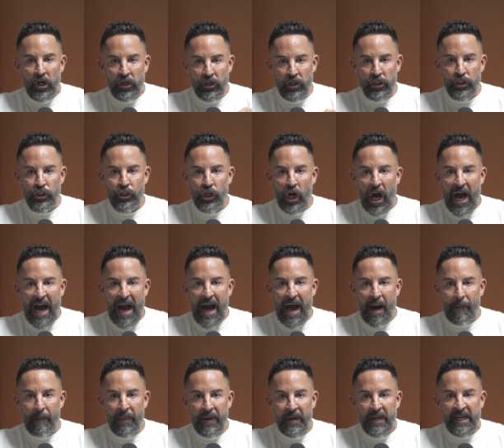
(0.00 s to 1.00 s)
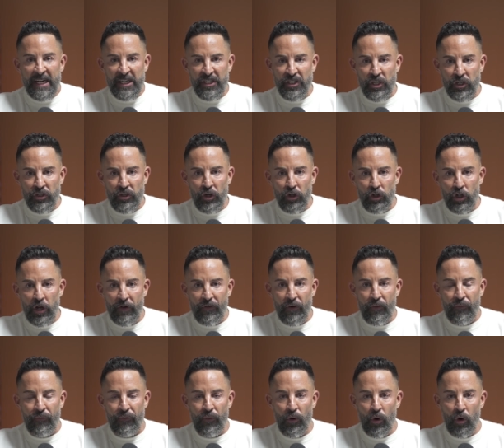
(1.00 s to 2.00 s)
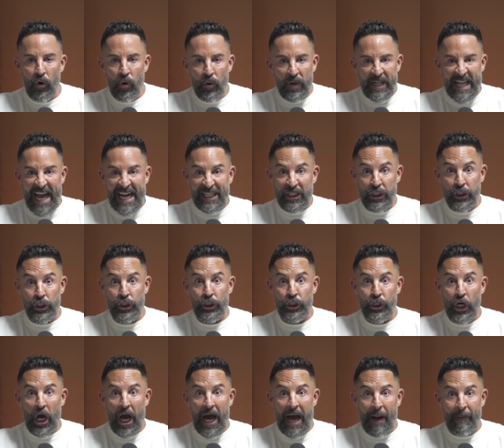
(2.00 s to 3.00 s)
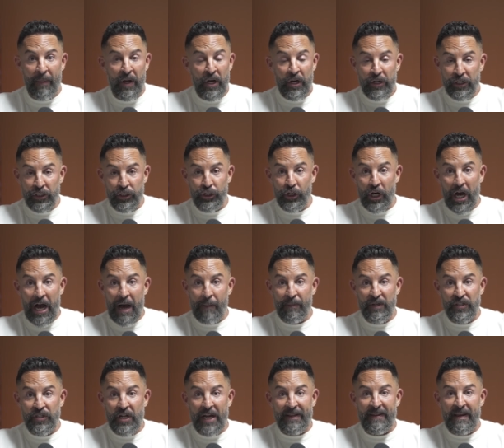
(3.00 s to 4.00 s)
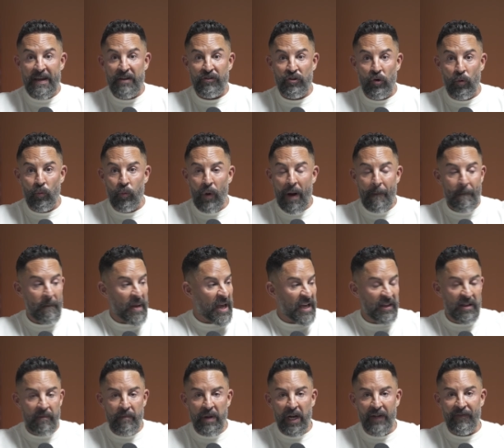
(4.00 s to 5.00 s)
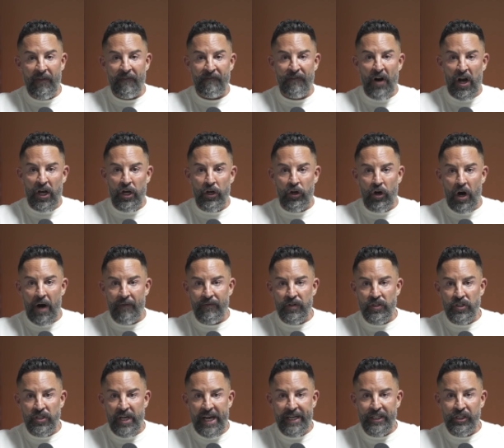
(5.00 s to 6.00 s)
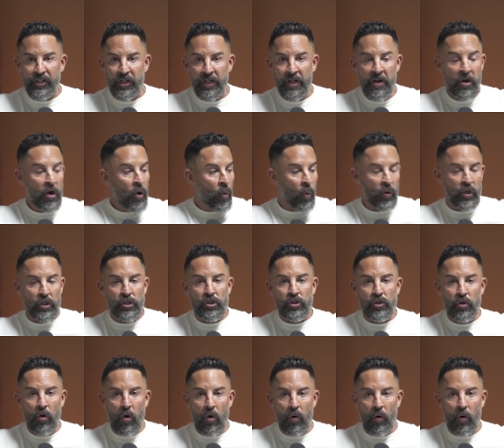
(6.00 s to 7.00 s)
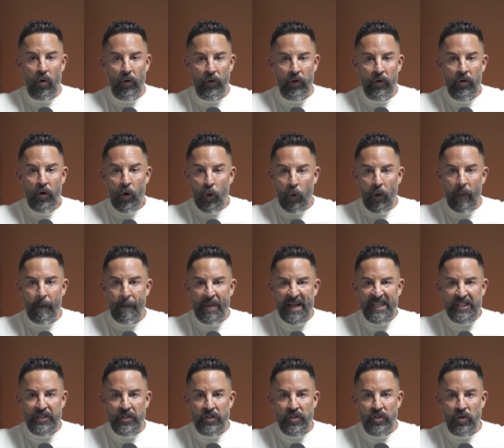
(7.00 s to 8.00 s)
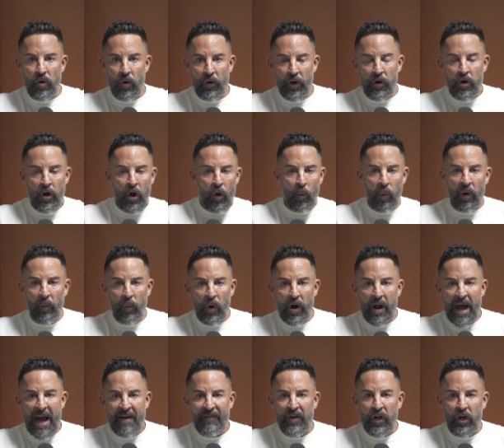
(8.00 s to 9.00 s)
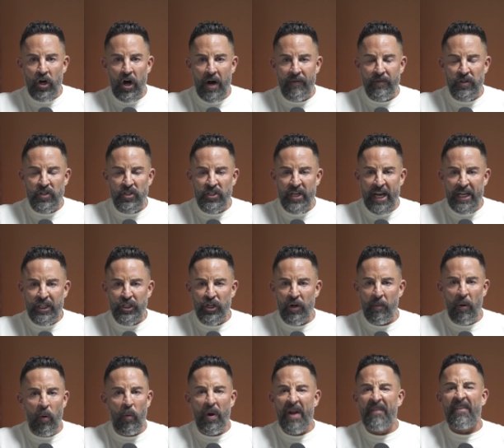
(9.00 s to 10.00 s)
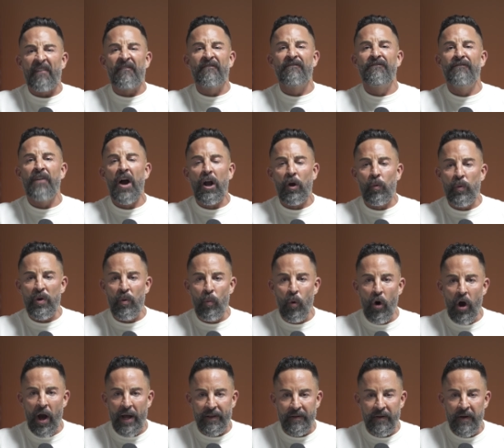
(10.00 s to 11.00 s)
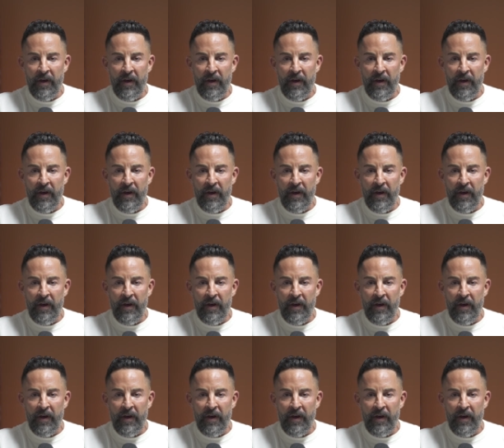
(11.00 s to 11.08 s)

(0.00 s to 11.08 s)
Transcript: Your job is to deliver food. That's your job. Your job is not to interrupt me in the middle of a fucking conversation with a store owner or a business owner when we're having a conversation about whatever the fuck we want.